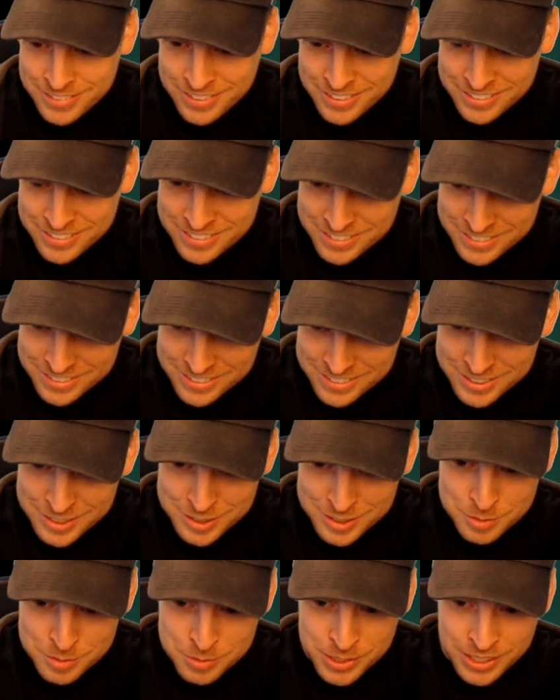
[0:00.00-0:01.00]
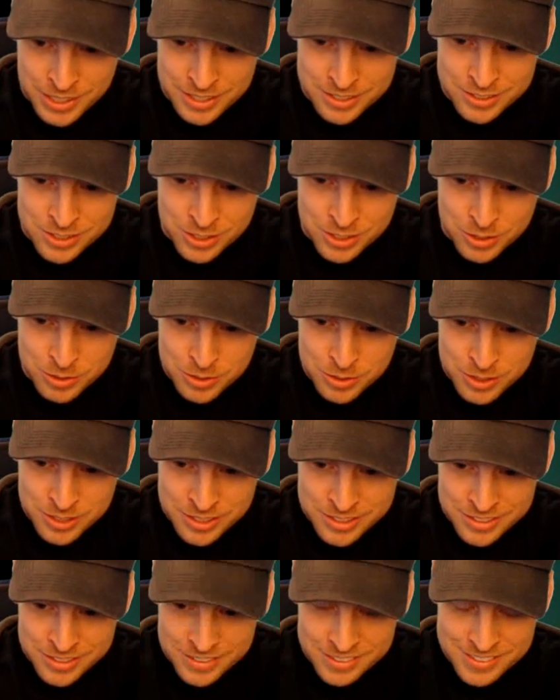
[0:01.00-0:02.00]
Is this some kind of joke?
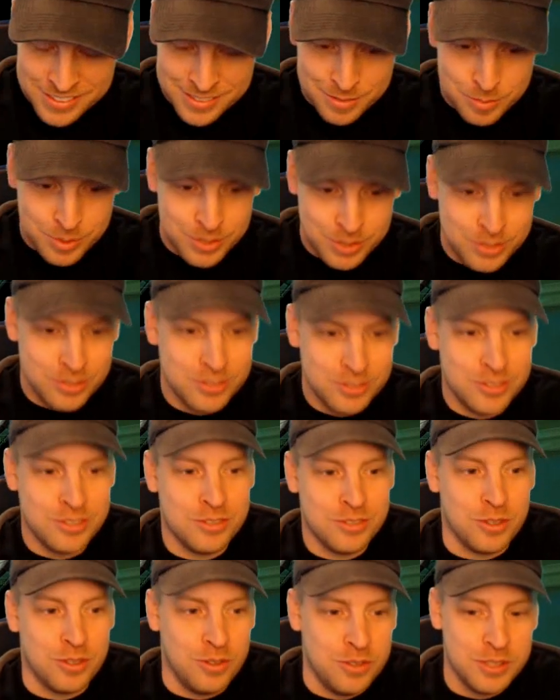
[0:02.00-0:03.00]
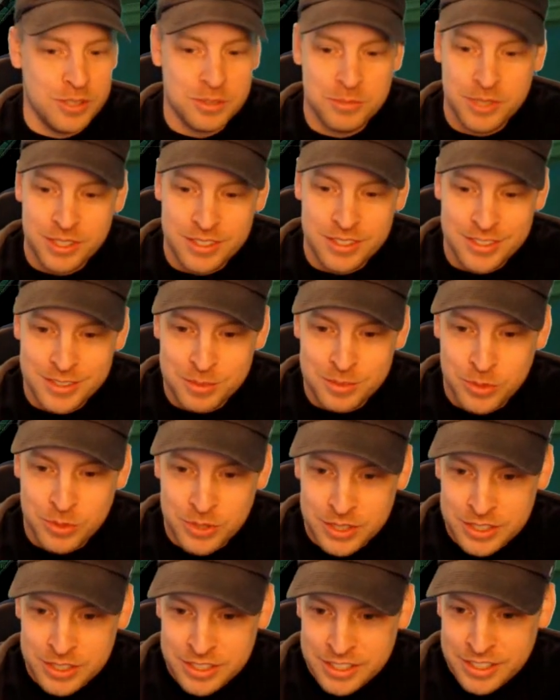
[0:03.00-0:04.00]
Is Blizzard just trolling me at this point?